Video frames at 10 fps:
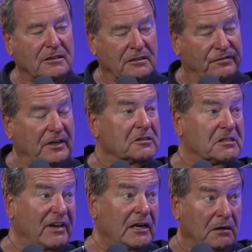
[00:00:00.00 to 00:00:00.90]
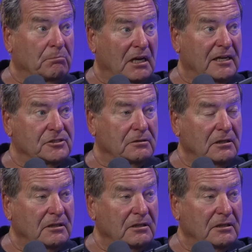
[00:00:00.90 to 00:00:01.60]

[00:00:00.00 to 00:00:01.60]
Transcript: the fitness of England players during